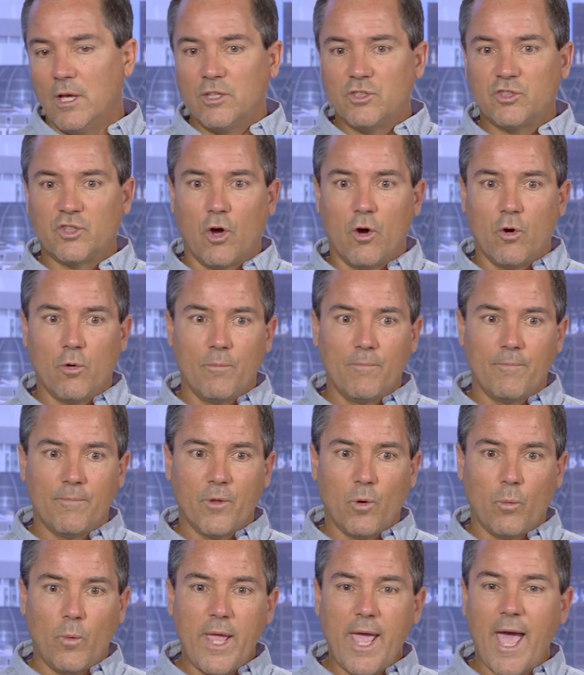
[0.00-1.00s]
So
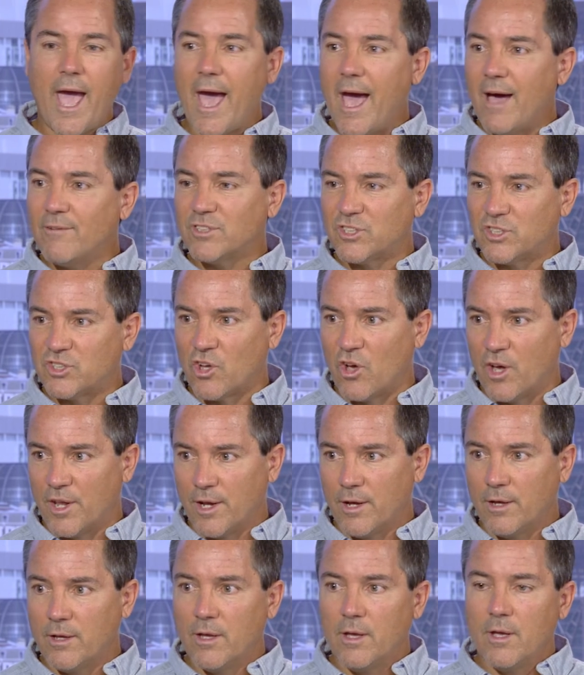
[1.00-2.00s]
we have a
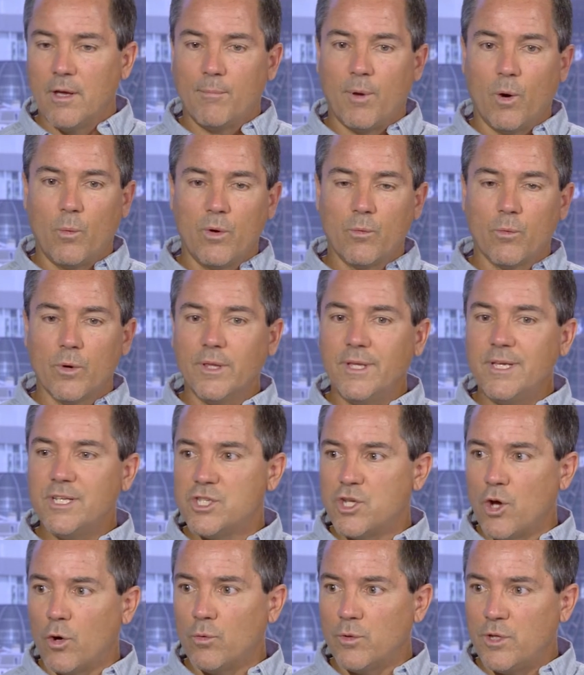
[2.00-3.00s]
sauna, but we really
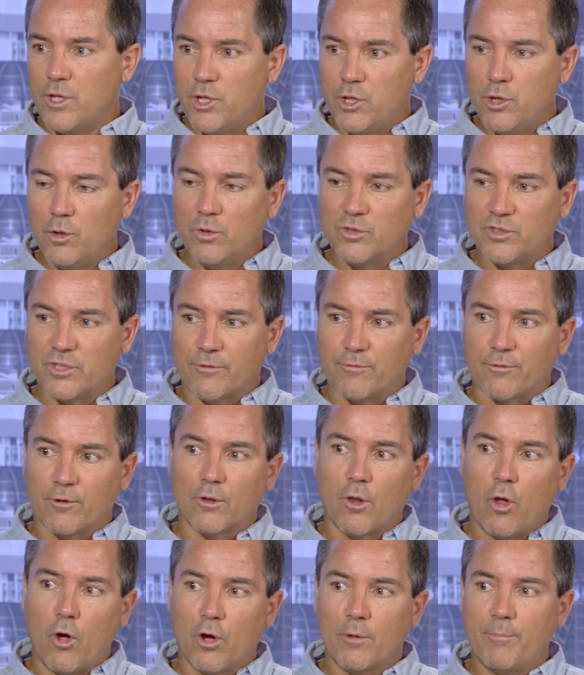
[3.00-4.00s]
don't use it for
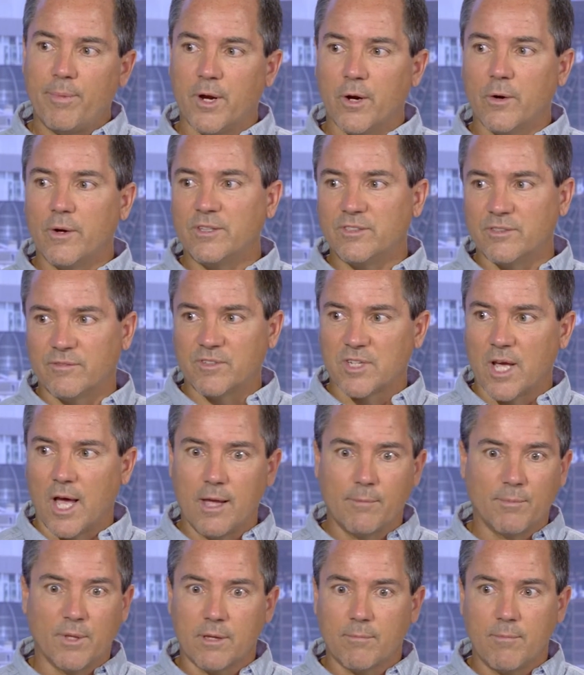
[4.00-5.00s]
long periods of
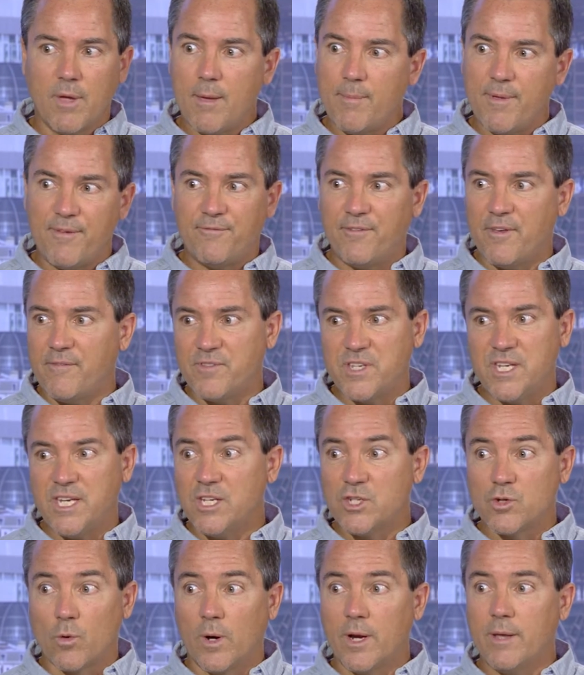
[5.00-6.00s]
time, like maybe
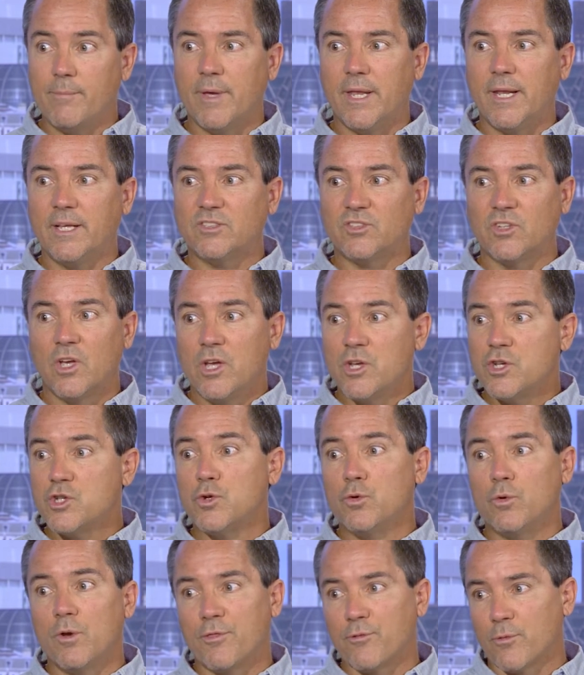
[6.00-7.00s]
15, 20 minutes,
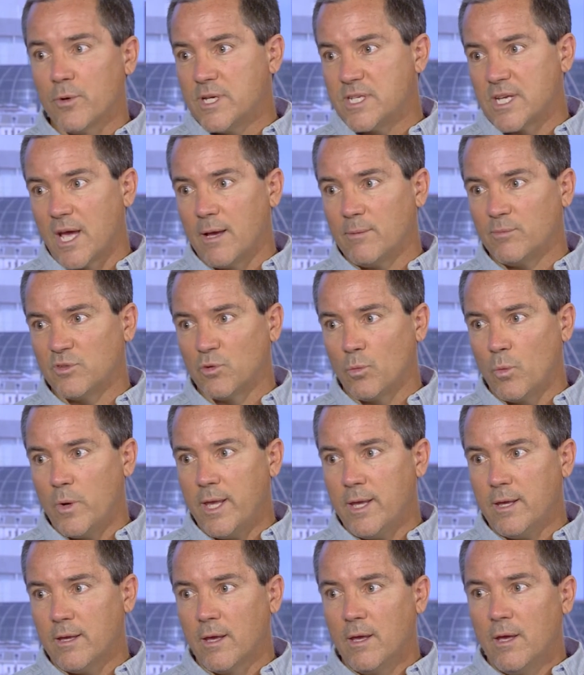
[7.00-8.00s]
2 to 3 times a
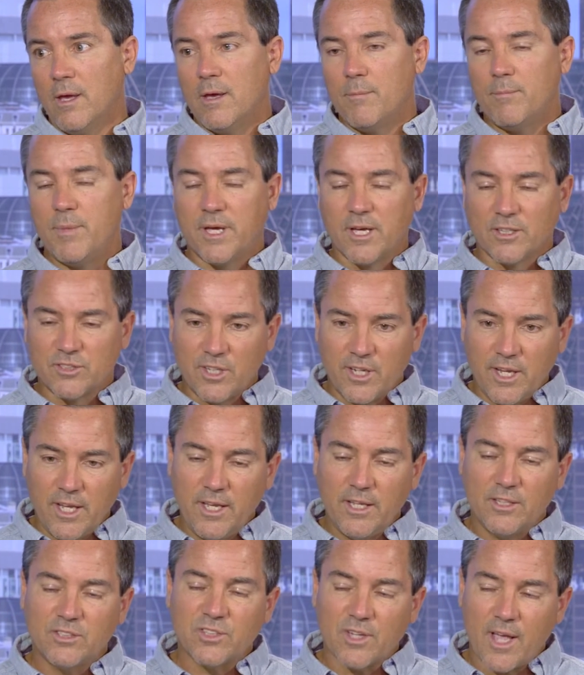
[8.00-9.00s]
week, because it
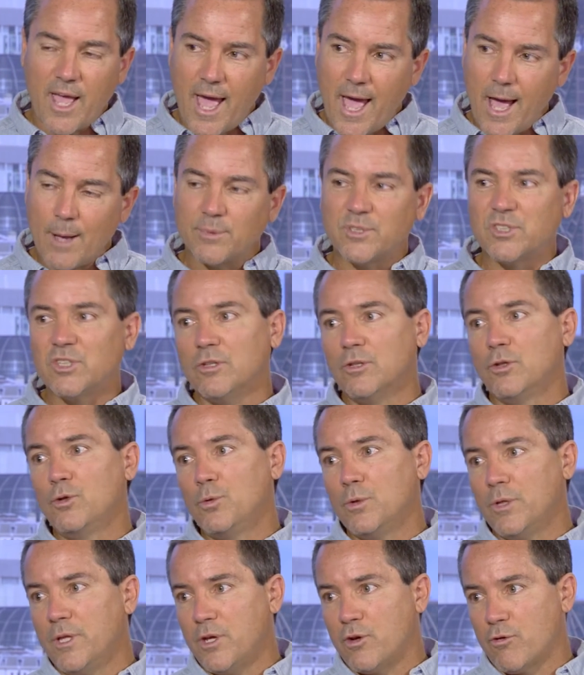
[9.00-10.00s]
is
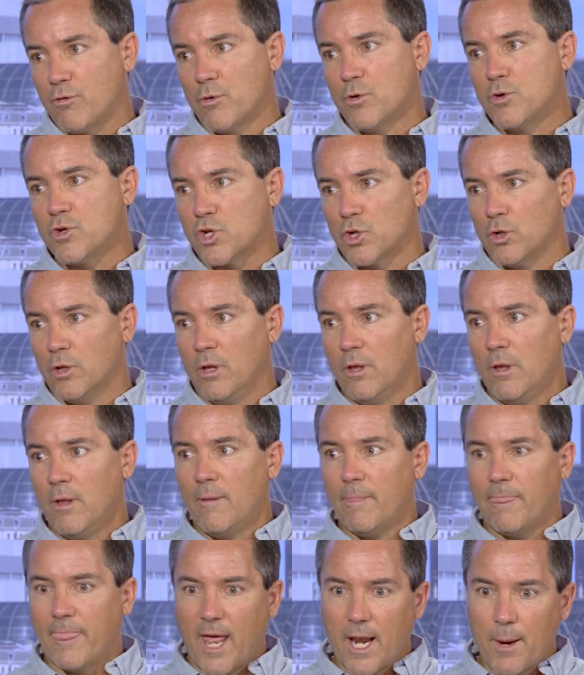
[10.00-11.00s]
absolutely crucial
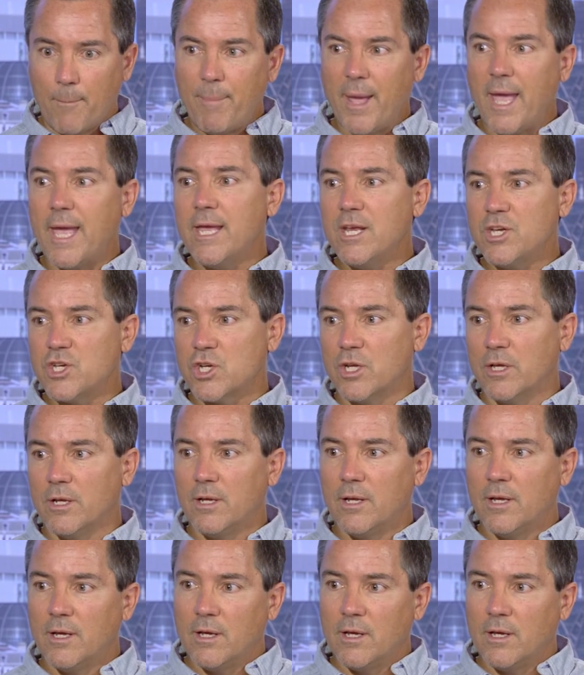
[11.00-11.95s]
that a patient